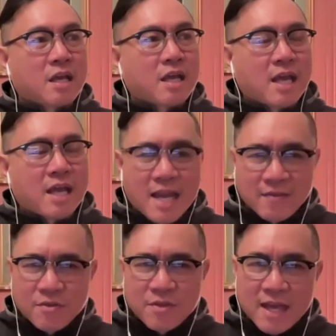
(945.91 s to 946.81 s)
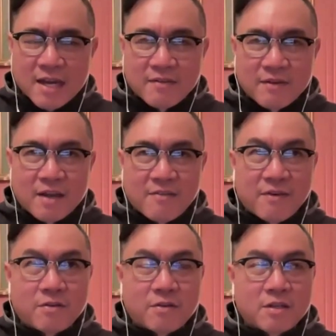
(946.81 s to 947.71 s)
and after that, I I
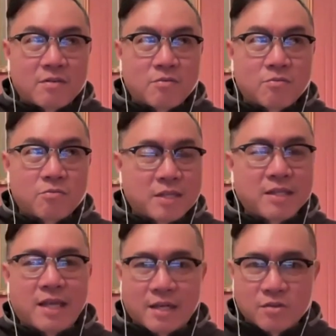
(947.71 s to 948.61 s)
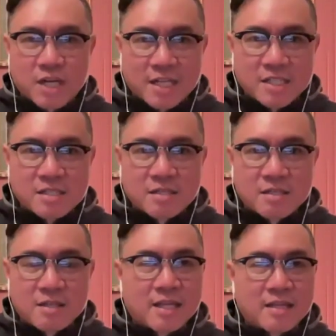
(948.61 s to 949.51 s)
felt really energized
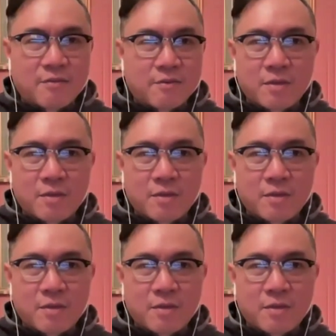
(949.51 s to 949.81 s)
that the,